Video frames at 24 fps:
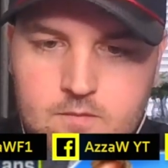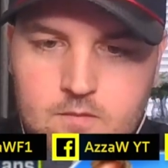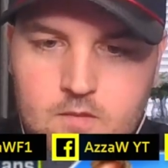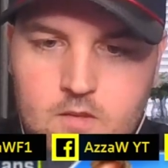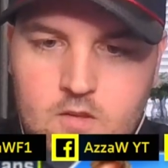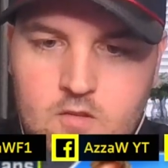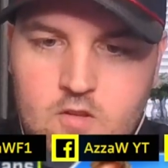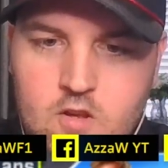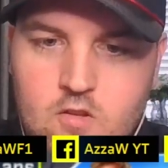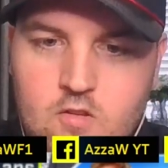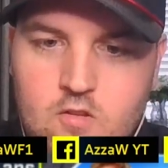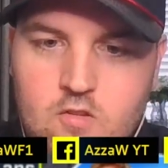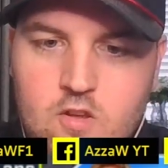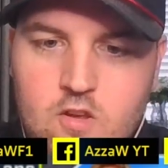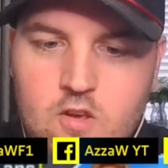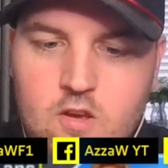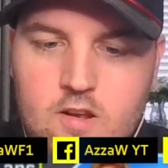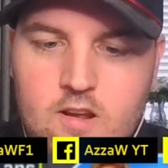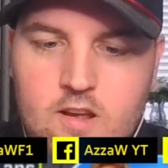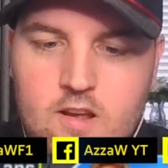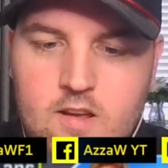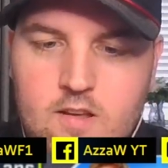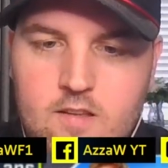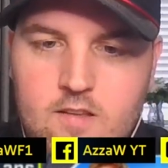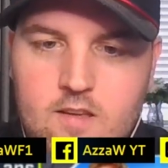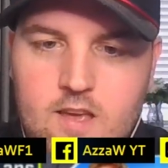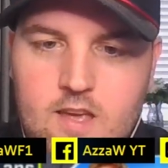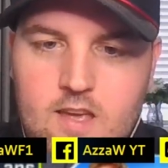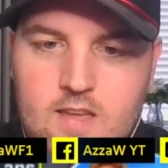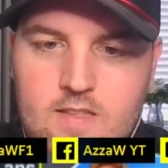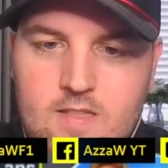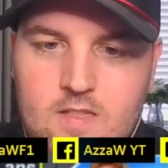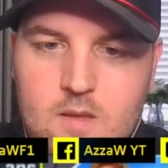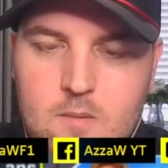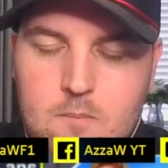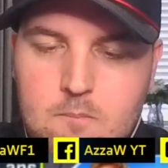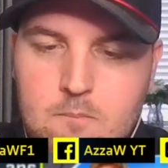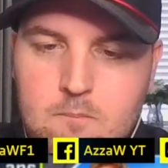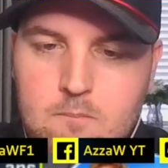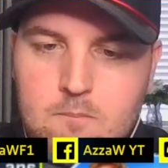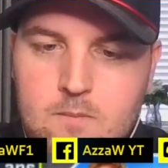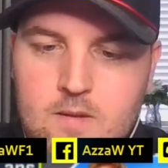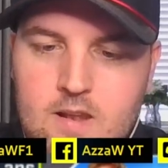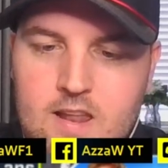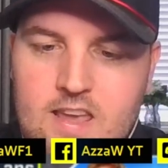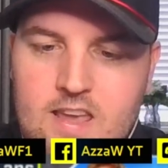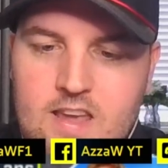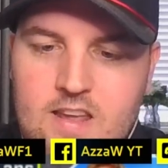So Turner in the
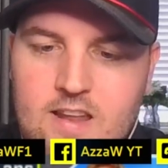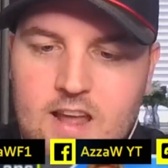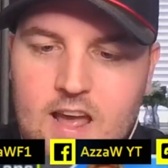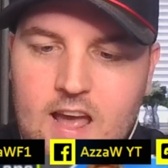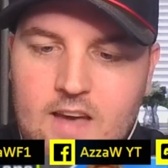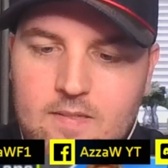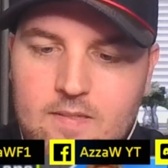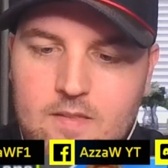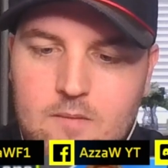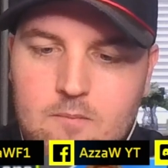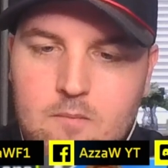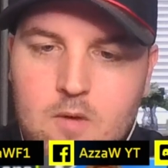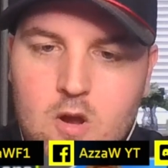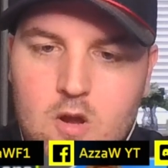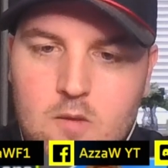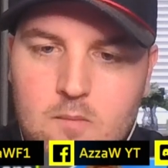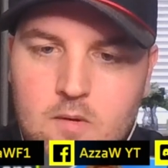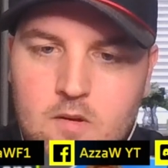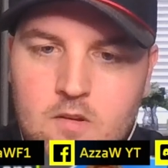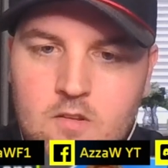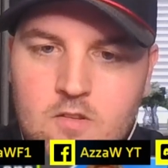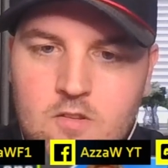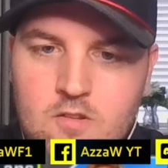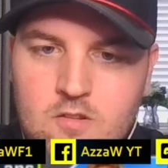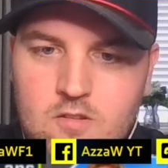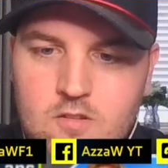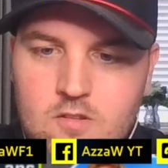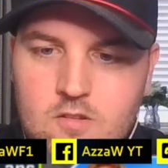lead at the moment.